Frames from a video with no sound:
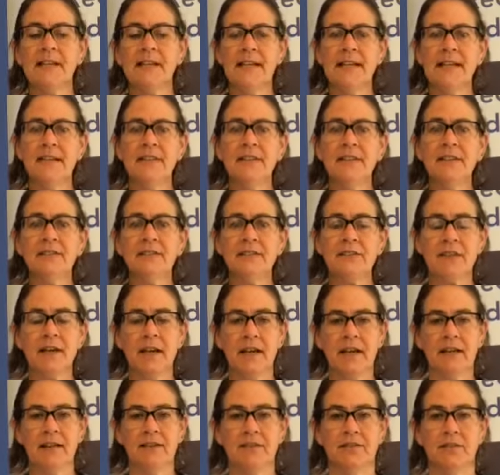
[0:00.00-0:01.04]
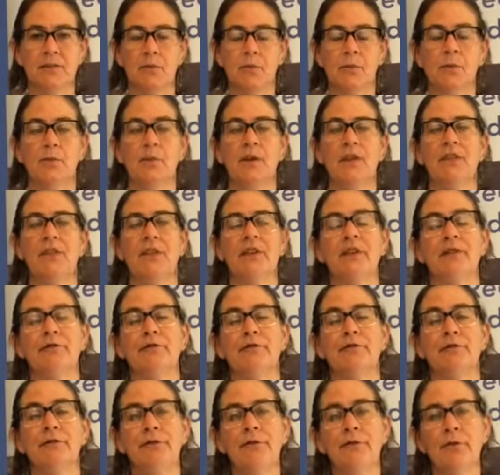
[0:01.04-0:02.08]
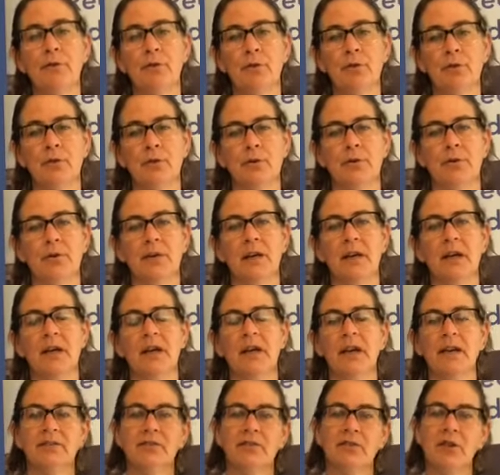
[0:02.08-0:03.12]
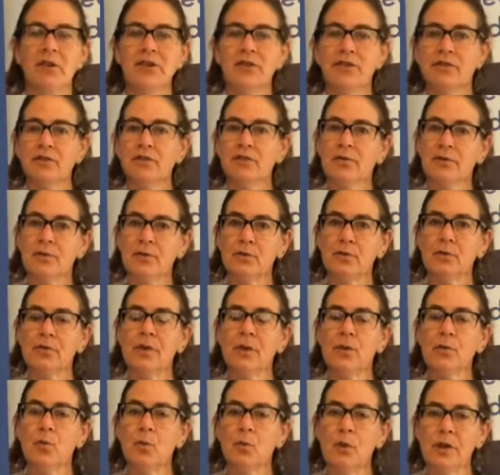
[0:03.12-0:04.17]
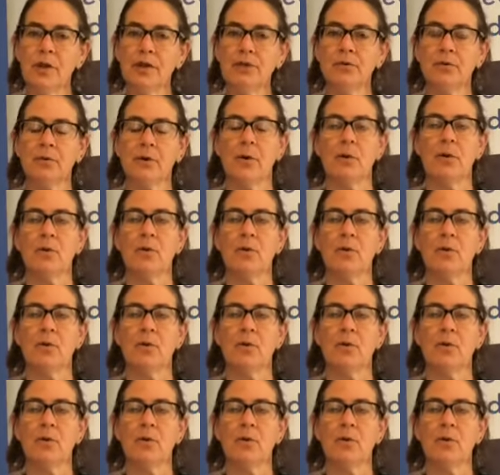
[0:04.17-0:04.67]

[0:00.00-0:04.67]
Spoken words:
And in this case, when we think of food, it's not just food that we throw